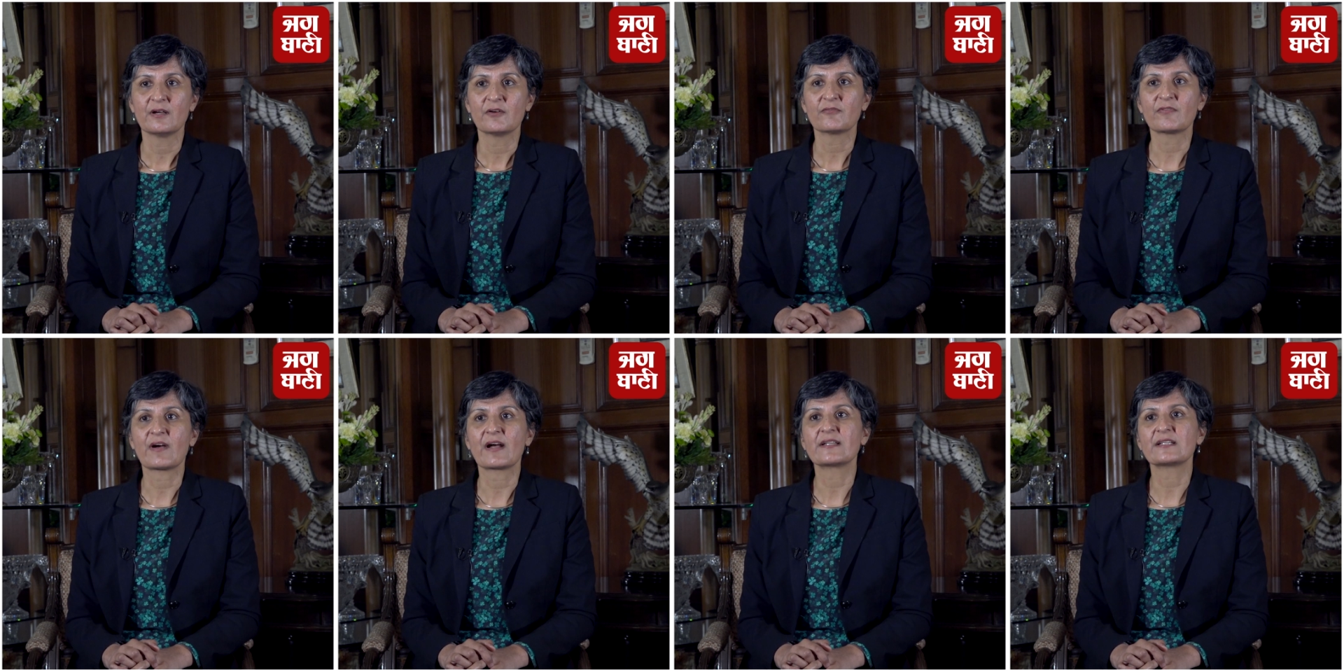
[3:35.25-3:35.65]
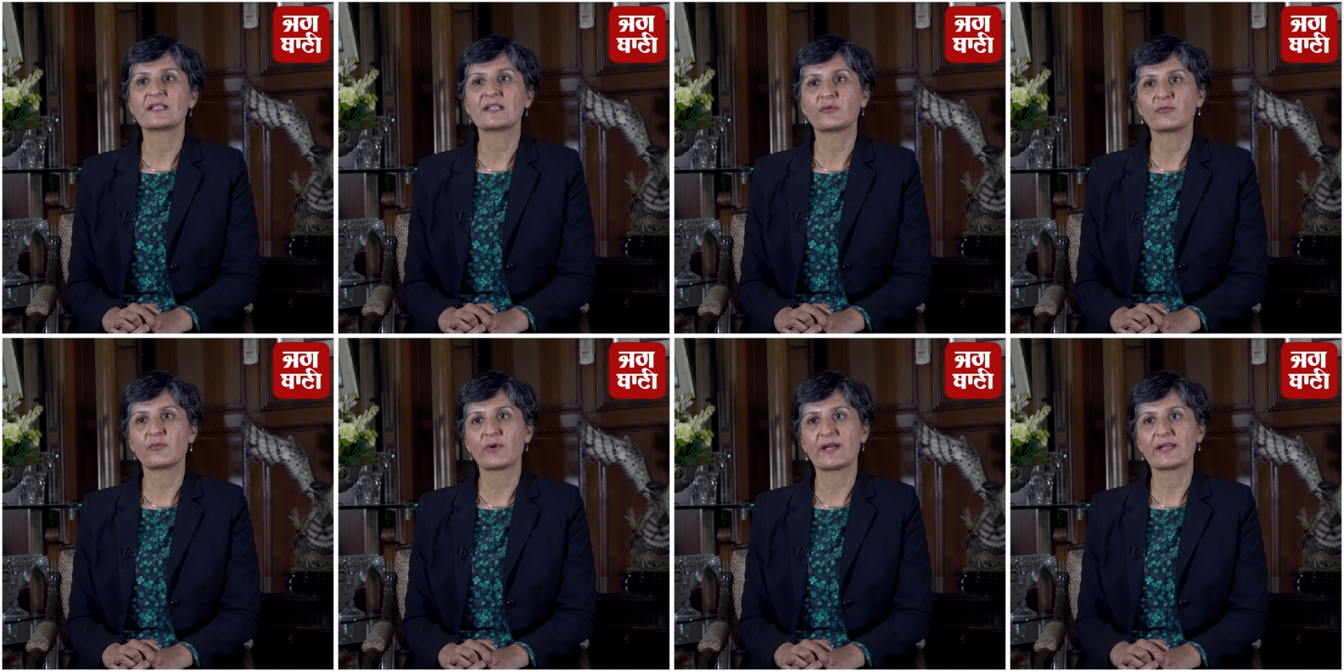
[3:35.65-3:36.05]

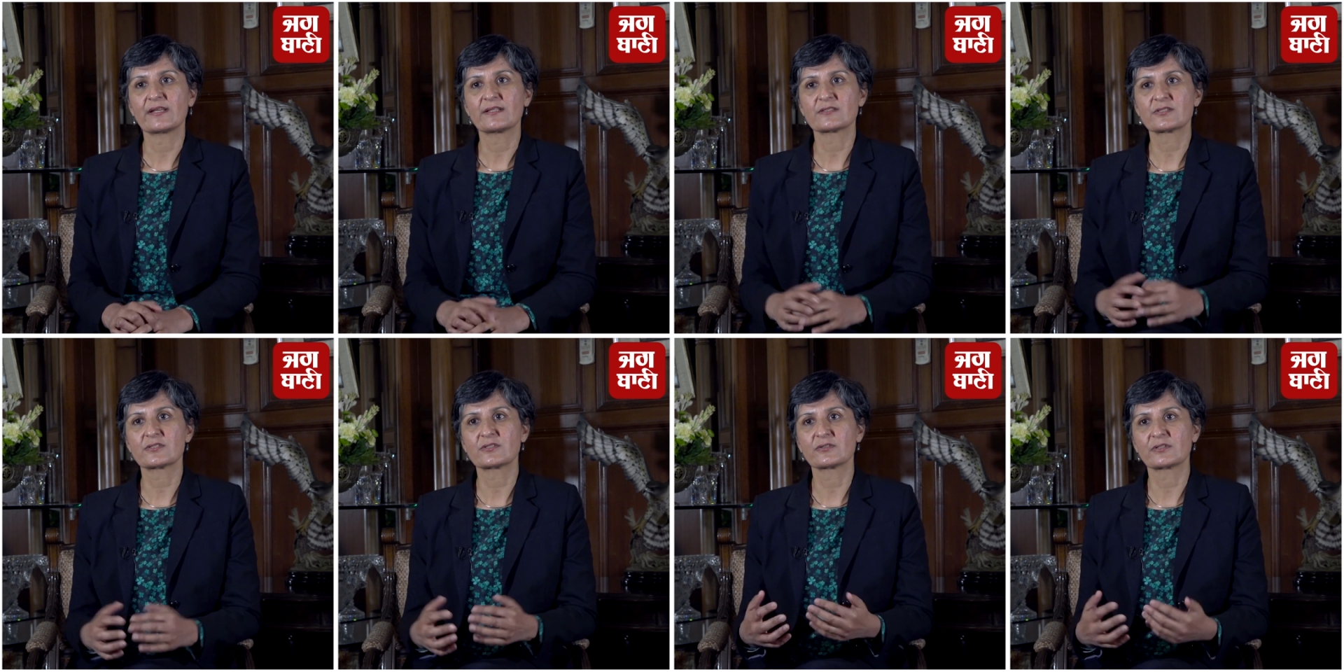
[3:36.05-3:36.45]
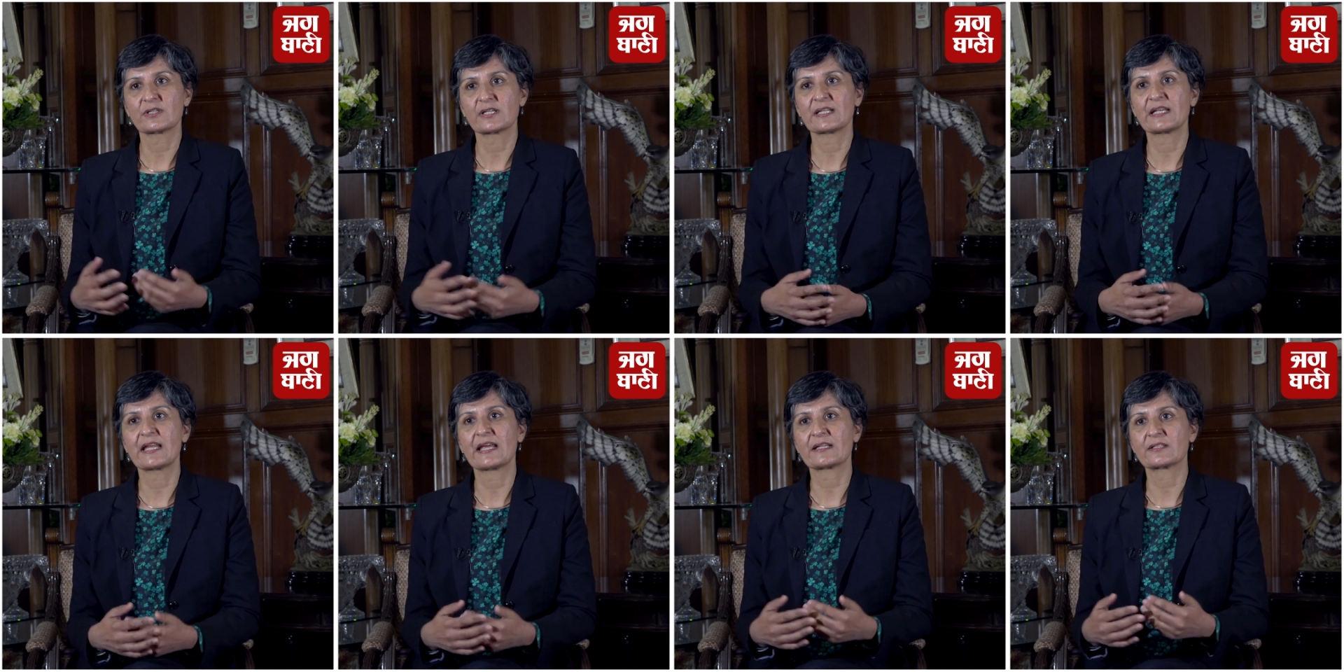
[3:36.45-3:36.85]
finding ways to
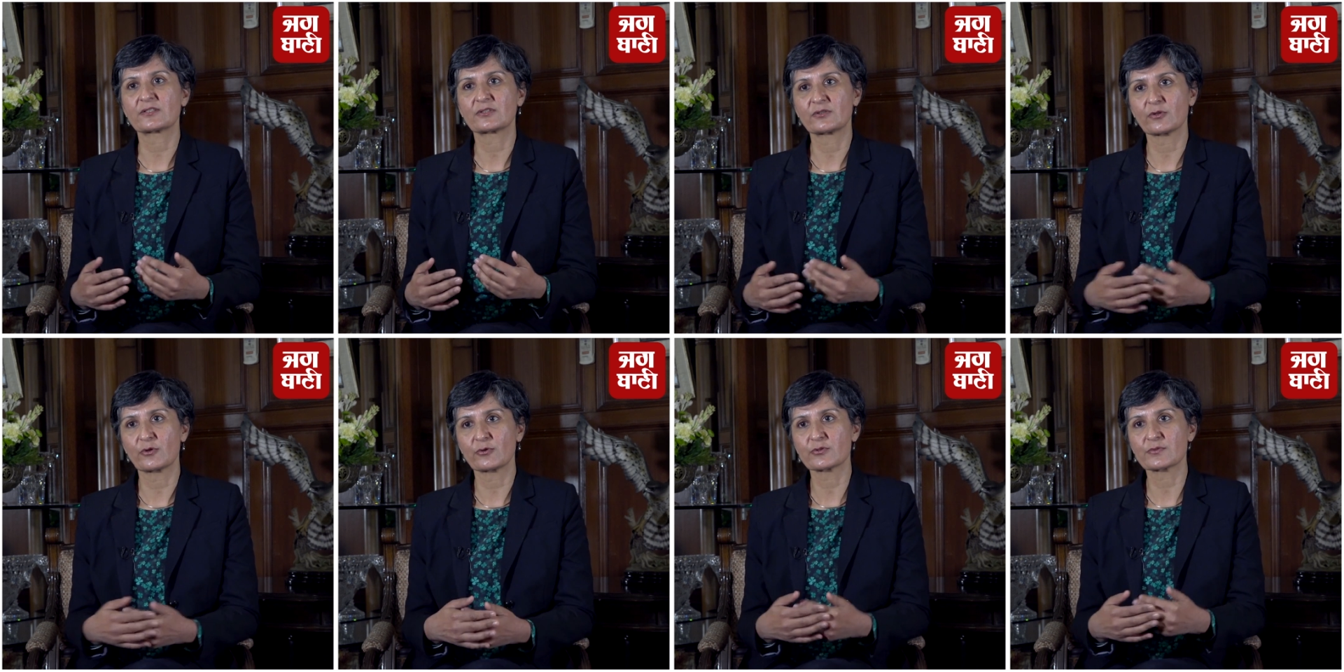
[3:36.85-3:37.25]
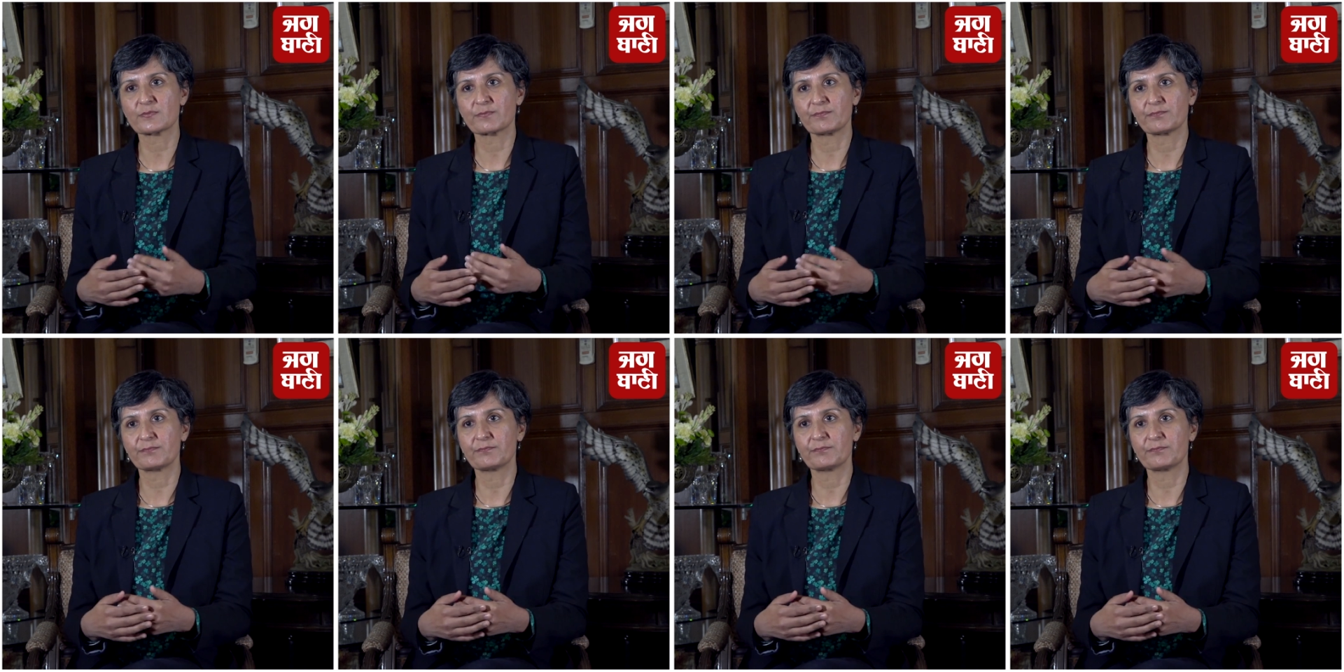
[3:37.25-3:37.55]
connect those